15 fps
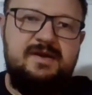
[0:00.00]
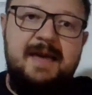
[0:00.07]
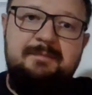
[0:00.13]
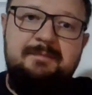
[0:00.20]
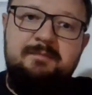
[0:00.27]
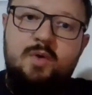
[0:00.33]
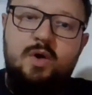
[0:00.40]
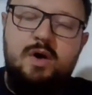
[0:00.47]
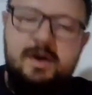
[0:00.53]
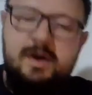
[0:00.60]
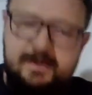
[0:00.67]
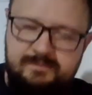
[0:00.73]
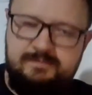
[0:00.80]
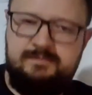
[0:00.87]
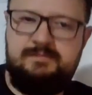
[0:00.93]

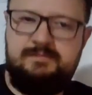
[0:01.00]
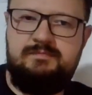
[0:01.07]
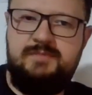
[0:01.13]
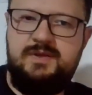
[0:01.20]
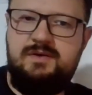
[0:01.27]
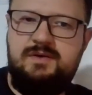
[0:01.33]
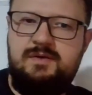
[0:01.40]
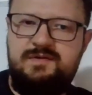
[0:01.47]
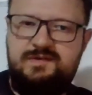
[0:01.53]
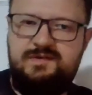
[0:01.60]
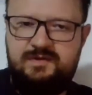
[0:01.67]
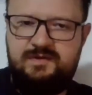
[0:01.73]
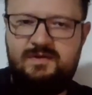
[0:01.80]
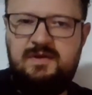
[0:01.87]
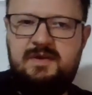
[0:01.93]
more
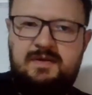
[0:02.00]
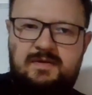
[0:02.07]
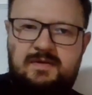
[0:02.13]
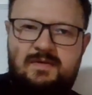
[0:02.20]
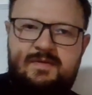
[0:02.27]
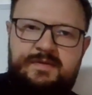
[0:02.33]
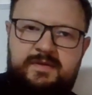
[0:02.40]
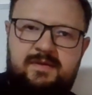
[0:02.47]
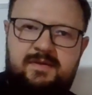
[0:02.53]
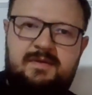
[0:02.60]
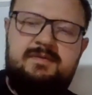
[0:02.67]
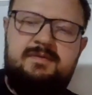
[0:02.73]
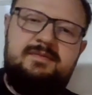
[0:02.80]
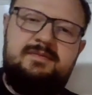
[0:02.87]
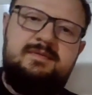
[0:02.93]
because
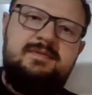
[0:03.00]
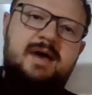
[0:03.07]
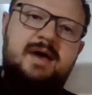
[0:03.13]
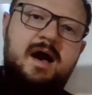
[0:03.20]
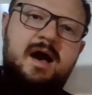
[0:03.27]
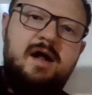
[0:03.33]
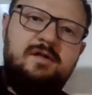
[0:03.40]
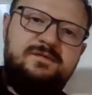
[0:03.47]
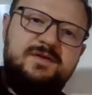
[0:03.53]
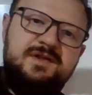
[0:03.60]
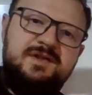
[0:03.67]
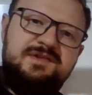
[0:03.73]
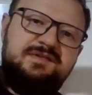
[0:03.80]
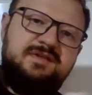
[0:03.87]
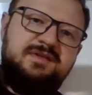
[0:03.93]

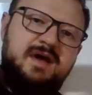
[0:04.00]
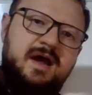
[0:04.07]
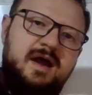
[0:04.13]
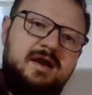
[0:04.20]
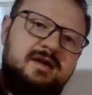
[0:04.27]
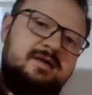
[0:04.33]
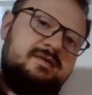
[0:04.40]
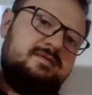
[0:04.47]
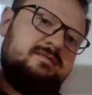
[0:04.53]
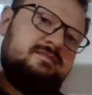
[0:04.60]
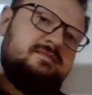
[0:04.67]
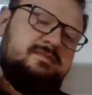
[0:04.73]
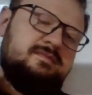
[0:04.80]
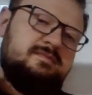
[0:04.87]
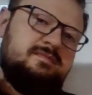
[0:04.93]
alphas are
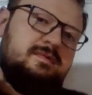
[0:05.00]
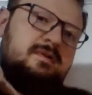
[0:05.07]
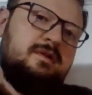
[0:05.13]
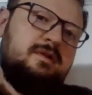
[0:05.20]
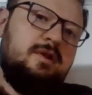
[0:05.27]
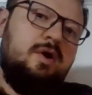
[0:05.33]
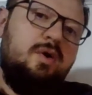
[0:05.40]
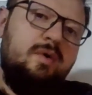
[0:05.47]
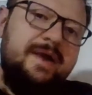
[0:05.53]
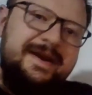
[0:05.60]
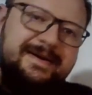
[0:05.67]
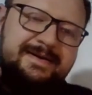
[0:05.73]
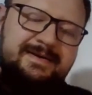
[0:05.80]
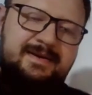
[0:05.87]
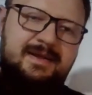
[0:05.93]

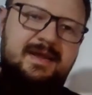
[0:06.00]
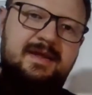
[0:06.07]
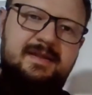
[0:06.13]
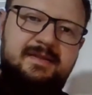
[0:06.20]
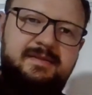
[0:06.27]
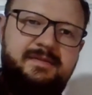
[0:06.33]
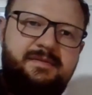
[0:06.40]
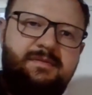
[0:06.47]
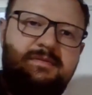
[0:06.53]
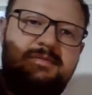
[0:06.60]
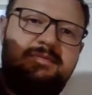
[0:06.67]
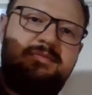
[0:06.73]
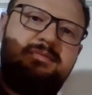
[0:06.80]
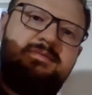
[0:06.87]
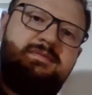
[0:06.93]
lower
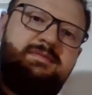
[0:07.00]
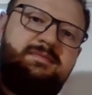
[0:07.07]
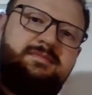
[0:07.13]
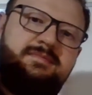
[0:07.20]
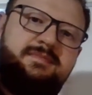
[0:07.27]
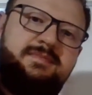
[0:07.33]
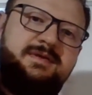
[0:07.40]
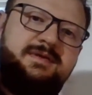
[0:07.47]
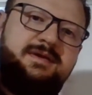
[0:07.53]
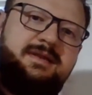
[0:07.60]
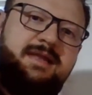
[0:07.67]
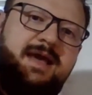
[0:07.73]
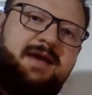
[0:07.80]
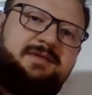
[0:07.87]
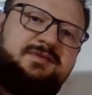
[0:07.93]
and the
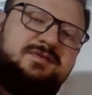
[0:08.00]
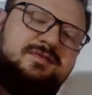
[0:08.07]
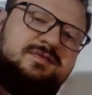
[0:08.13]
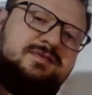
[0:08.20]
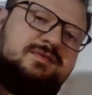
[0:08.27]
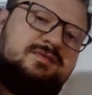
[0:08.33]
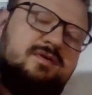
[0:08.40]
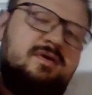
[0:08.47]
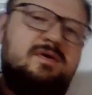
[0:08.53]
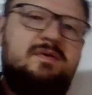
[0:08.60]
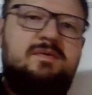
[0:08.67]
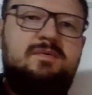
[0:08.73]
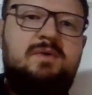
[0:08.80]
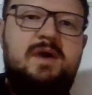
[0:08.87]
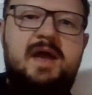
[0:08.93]
electrons
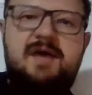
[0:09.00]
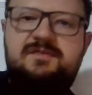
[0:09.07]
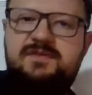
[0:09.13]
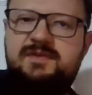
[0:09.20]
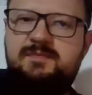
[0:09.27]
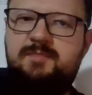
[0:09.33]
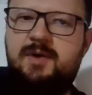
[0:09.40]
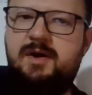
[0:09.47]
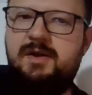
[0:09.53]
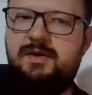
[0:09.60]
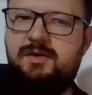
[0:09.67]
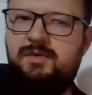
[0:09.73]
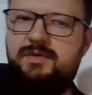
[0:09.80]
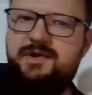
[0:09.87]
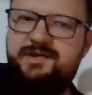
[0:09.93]
or whatever the
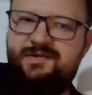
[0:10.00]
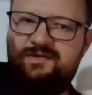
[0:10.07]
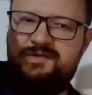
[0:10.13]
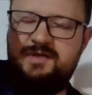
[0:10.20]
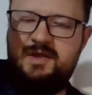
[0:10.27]
particle is